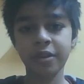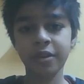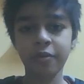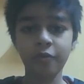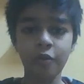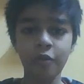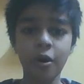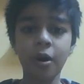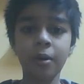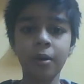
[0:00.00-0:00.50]

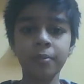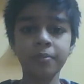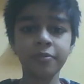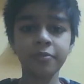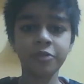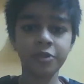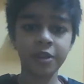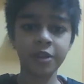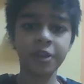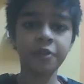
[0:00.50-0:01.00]
warm,
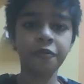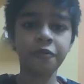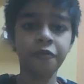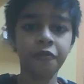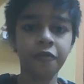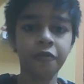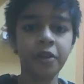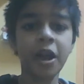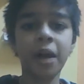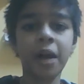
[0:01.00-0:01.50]

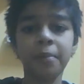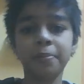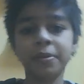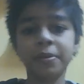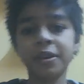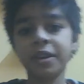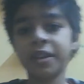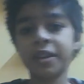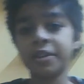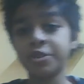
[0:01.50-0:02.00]
safe,
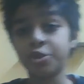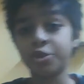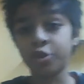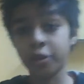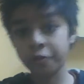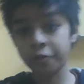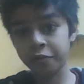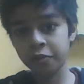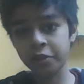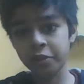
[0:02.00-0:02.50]
happy and
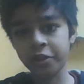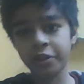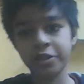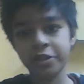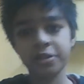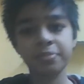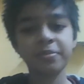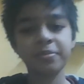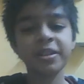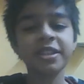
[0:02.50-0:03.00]
joyful
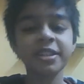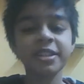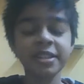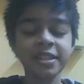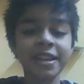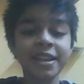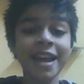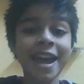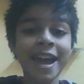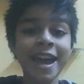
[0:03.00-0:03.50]

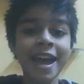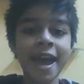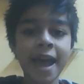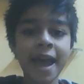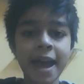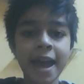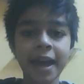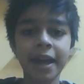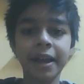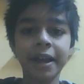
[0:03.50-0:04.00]
Christmas.
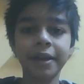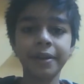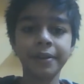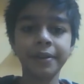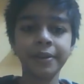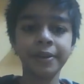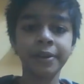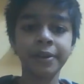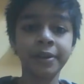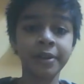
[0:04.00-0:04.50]
And
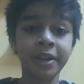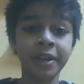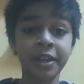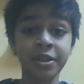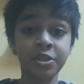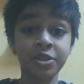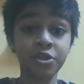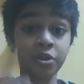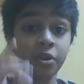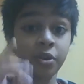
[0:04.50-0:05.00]

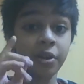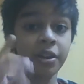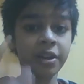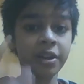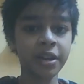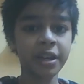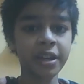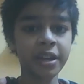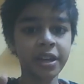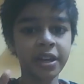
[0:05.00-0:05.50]

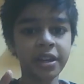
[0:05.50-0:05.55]
enjoy